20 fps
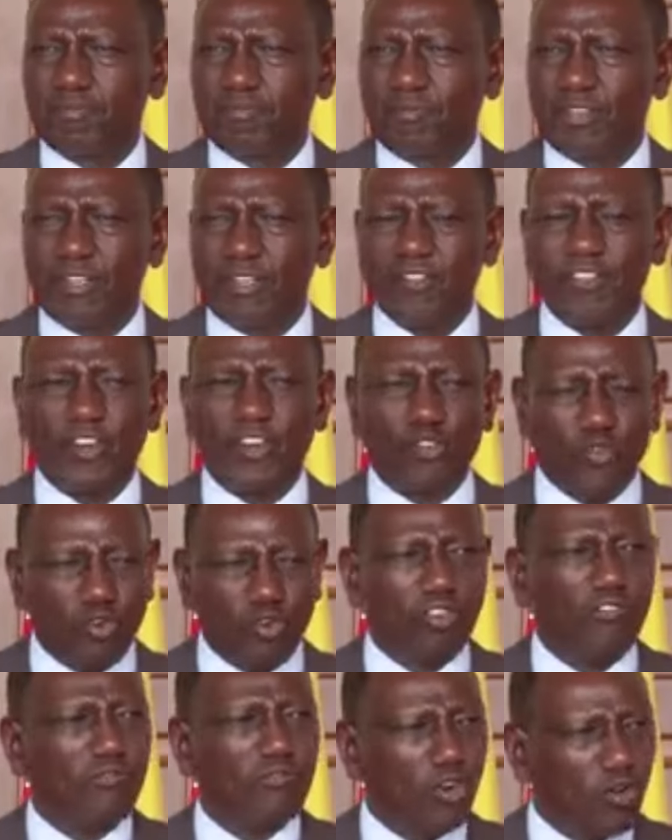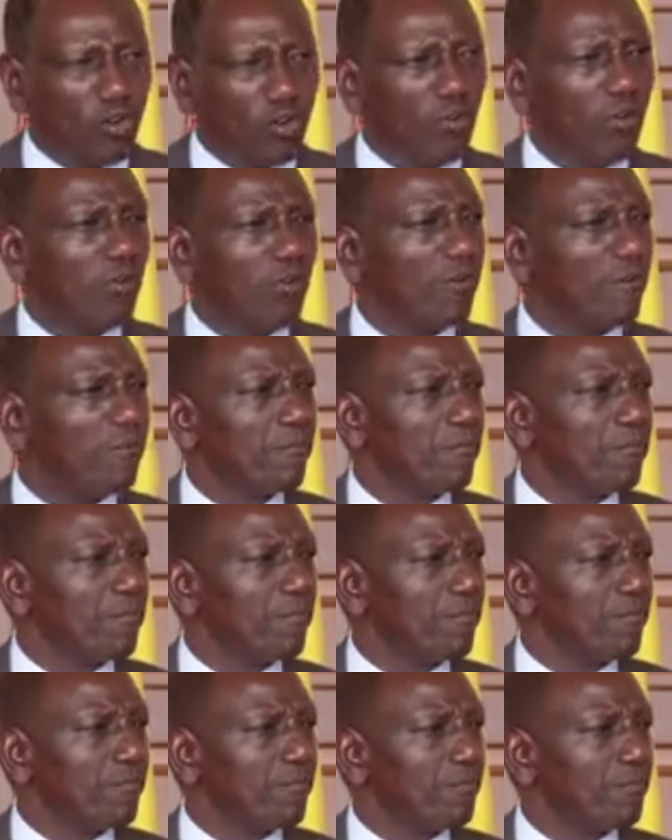the rule of law
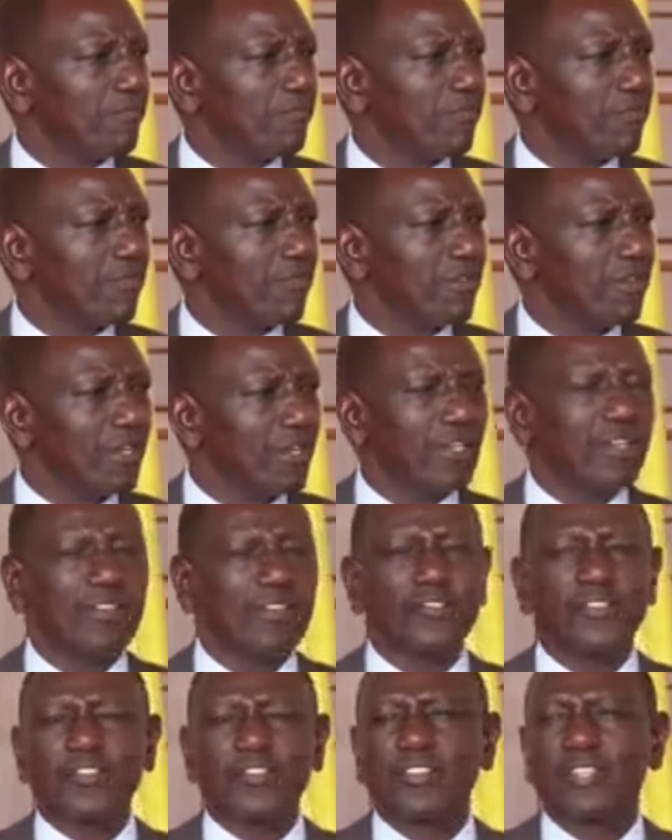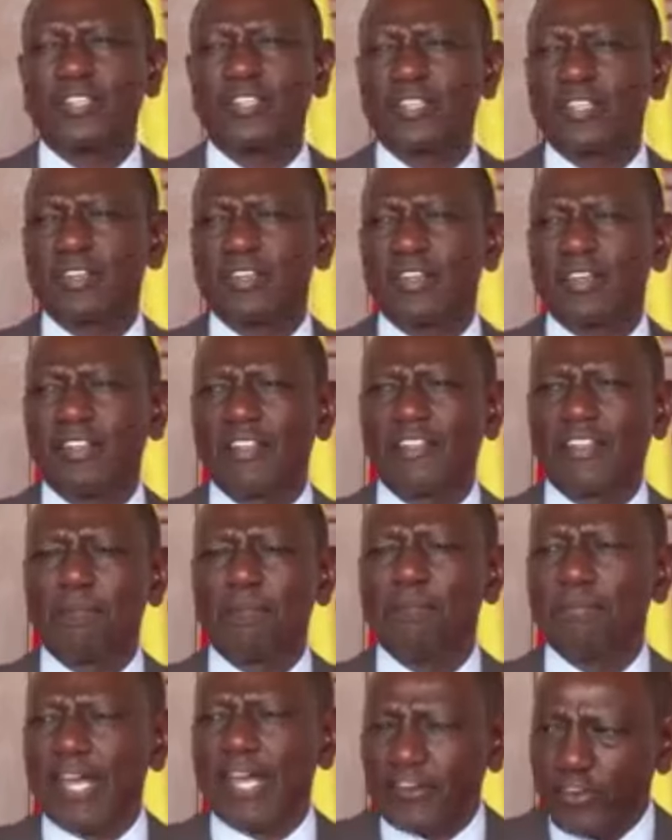is the
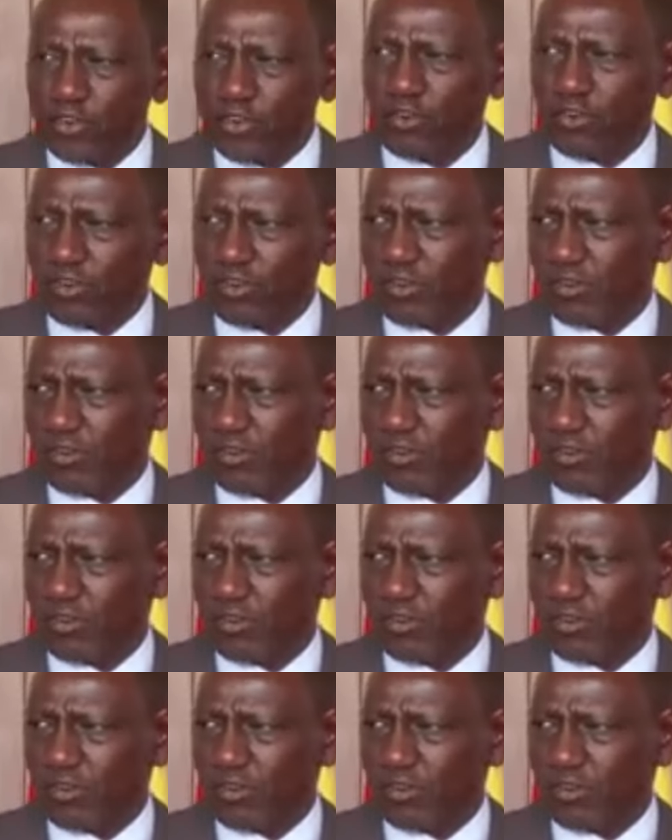bedrock